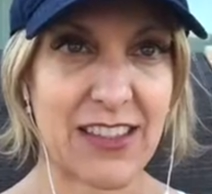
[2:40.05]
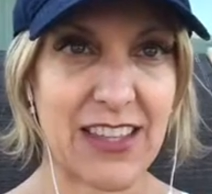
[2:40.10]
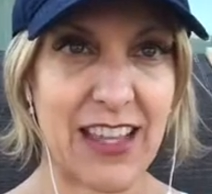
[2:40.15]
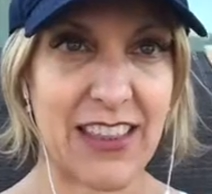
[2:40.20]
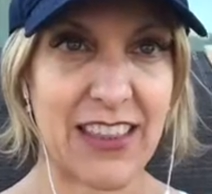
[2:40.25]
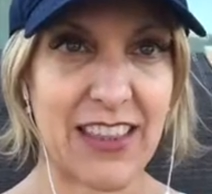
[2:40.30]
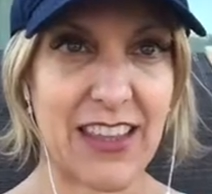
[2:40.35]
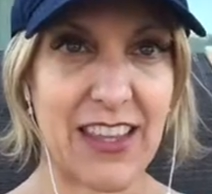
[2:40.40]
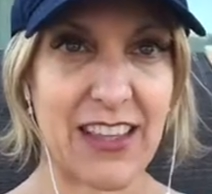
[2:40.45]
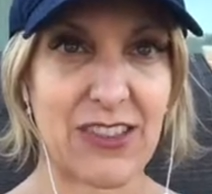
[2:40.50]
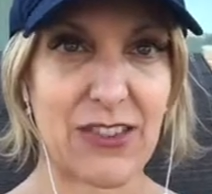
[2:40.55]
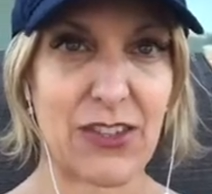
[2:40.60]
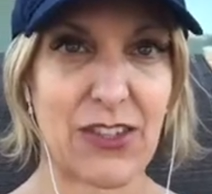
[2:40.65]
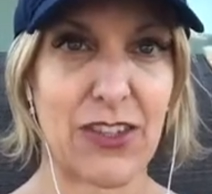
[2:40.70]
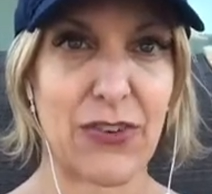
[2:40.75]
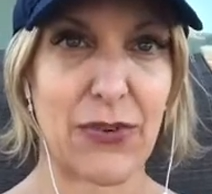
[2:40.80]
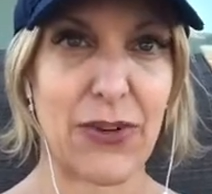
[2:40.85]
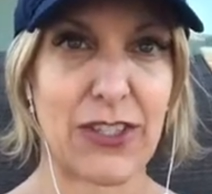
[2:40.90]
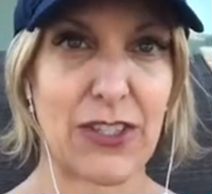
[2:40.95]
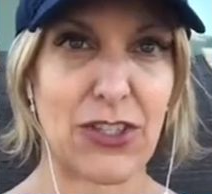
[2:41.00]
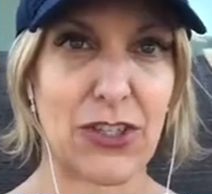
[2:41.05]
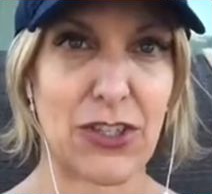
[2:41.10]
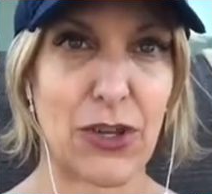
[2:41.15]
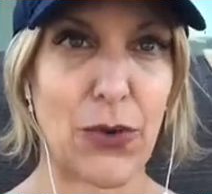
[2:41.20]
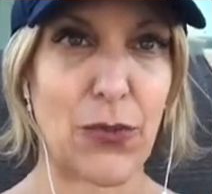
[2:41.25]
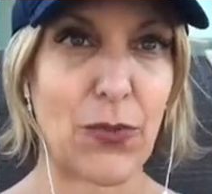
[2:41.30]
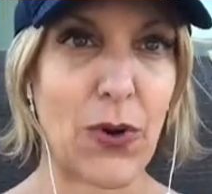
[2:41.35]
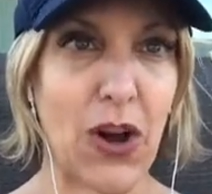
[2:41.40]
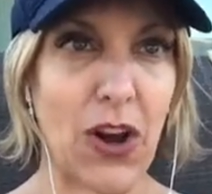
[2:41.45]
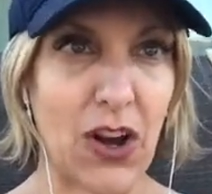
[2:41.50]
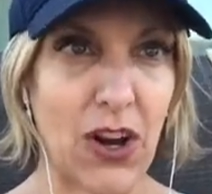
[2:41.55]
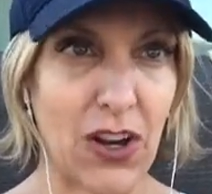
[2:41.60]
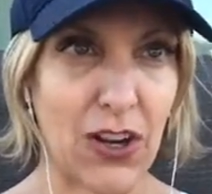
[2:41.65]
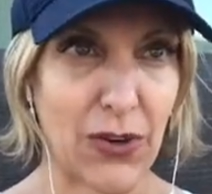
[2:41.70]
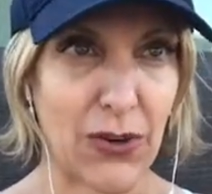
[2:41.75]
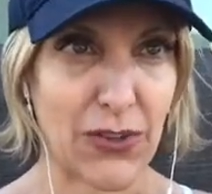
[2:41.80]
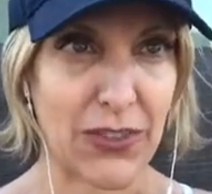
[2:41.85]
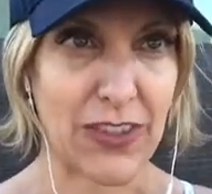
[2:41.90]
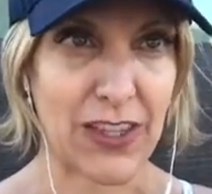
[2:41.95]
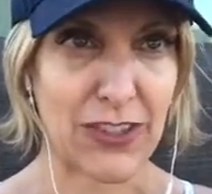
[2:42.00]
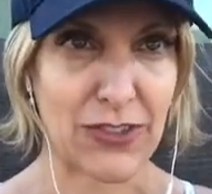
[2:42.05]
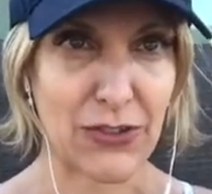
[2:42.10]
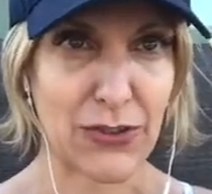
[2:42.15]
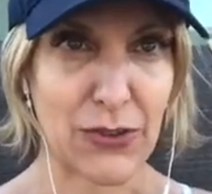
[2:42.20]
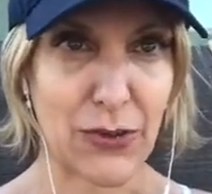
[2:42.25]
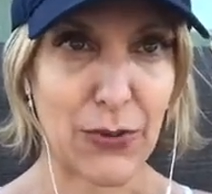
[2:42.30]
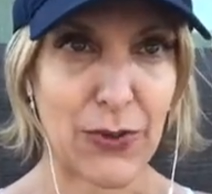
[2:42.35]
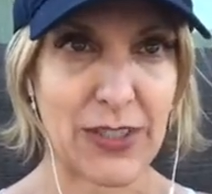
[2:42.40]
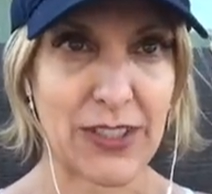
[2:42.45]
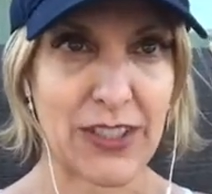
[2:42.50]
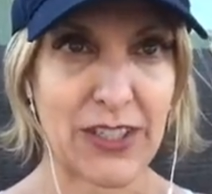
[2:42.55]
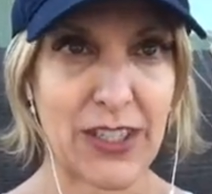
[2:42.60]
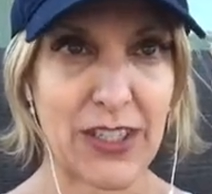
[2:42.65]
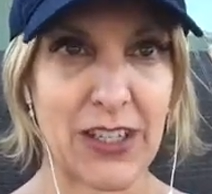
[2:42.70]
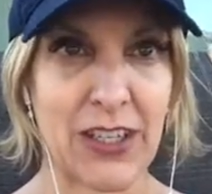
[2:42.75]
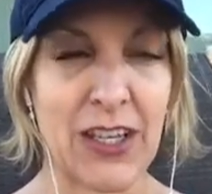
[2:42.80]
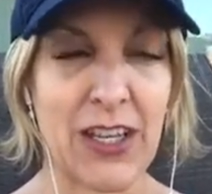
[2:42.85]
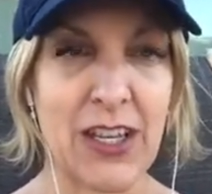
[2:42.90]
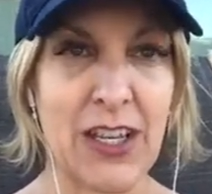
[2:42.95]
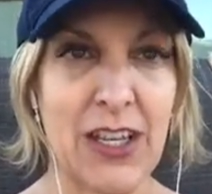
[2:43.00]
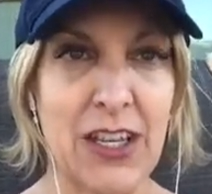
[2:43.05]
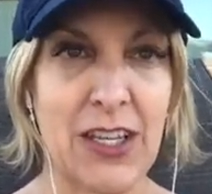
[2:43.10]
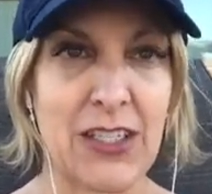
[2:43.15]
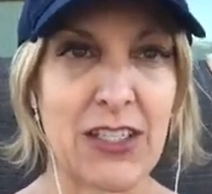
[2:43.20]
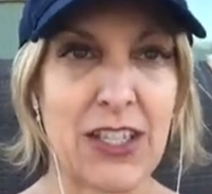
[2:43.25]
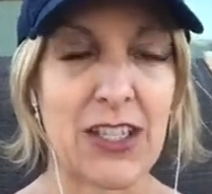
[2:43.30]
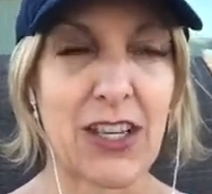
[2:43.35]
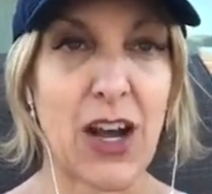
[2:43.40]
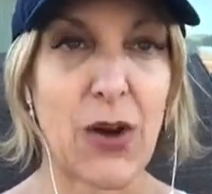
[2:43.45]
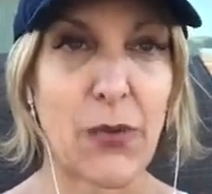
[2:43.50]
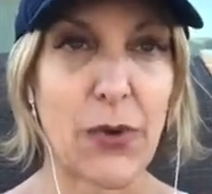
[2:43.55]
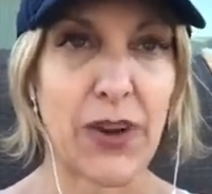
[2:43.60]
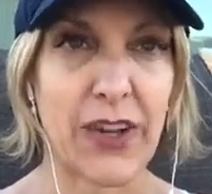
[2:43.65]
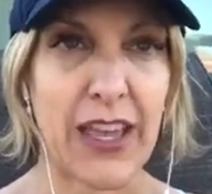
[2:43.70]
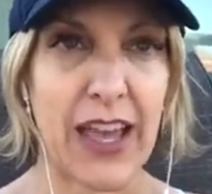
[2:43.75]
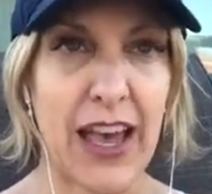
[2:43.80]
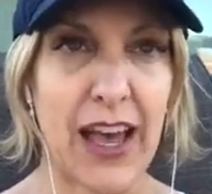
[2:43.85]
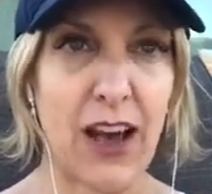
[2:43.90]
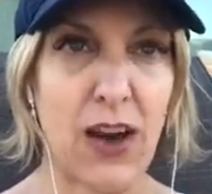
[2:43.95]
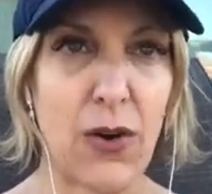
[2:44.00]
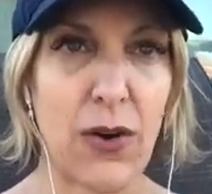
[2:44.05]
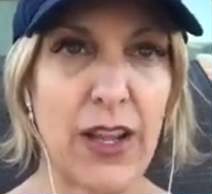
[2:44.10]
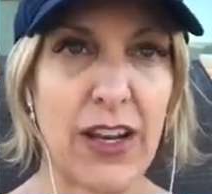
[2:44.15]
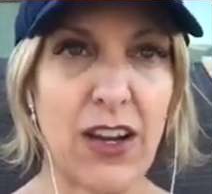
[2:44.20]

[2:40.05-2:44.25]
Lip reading: that things are going to go wrong or things are going to not work out.